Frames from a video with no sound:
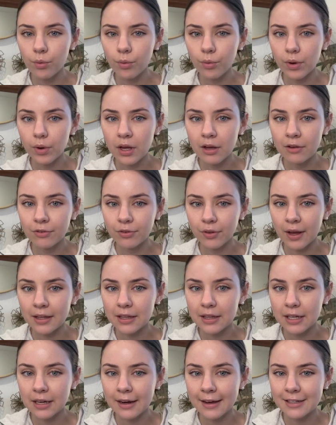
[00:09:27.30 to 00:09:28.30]
if like
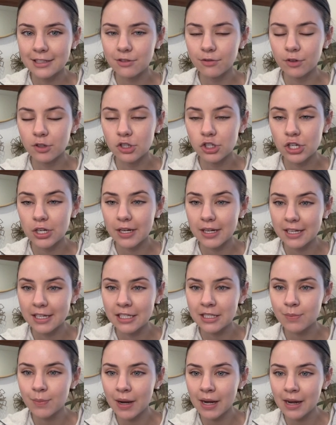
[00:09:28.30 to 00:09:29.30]
the next version
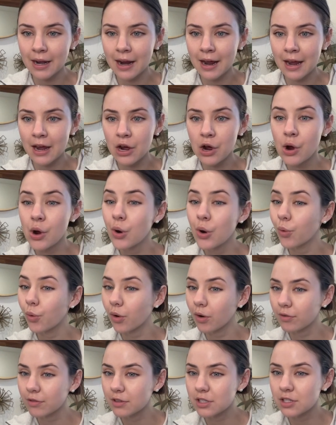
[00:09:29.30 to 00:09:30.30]
is mainnet
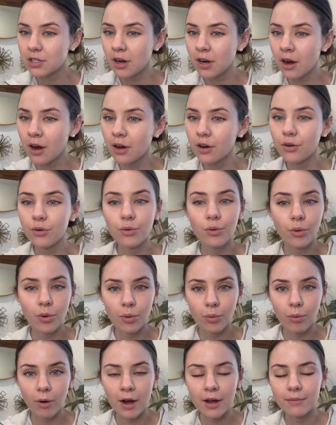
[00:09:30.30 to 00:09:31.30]
or if it's not or
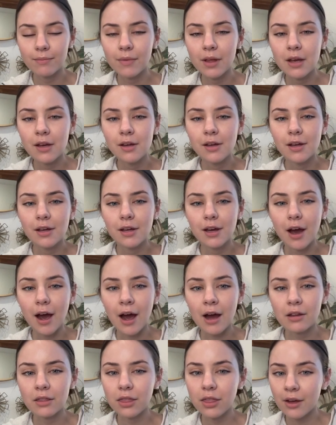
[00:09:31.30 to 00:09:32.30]
what.
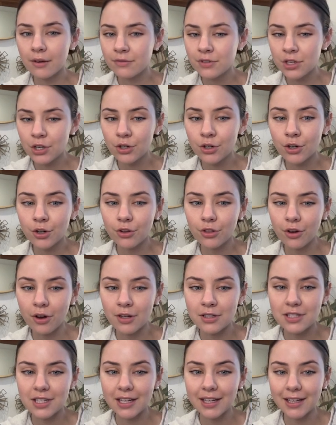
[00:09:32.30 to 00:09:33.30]
I'd love to hear your
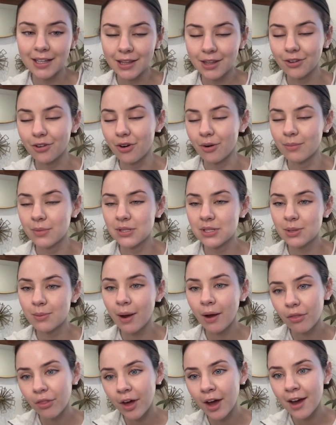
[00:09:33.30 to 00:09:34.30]
thoughts in the comments
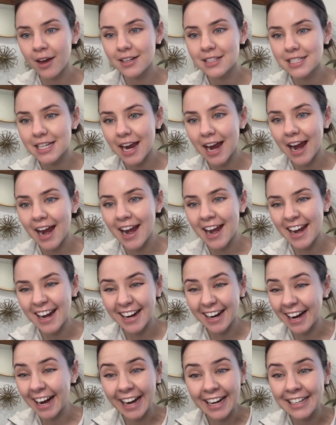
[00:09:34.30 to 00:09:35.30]
about that.
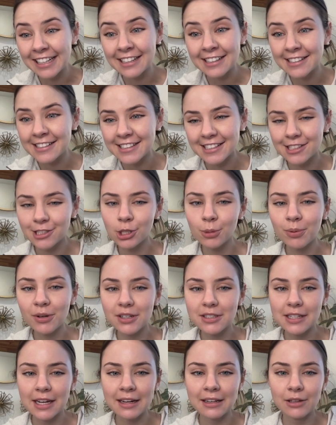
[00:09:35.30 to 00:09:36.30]
And super
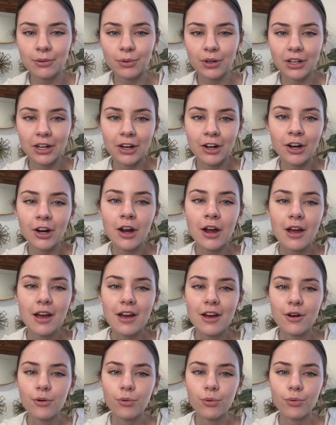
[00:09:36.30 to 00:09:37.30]
excited that we're here.
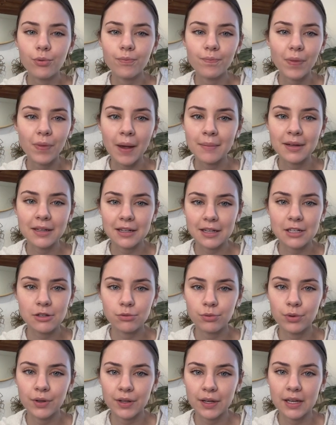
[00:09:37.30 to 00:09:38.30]
It
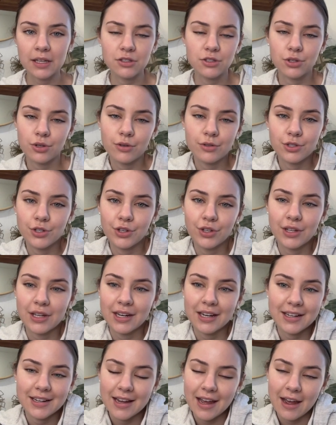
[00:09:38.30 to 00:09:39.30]
really is closer
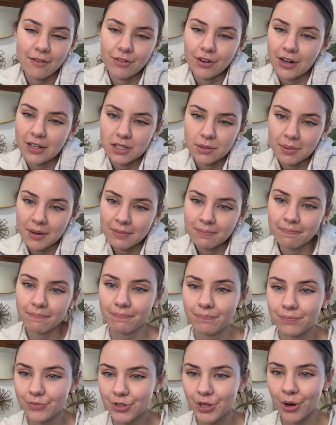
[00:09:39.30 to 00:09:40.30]
than it ever has been.
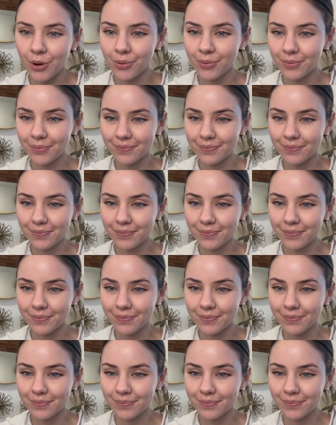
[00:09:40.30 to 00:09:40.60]
So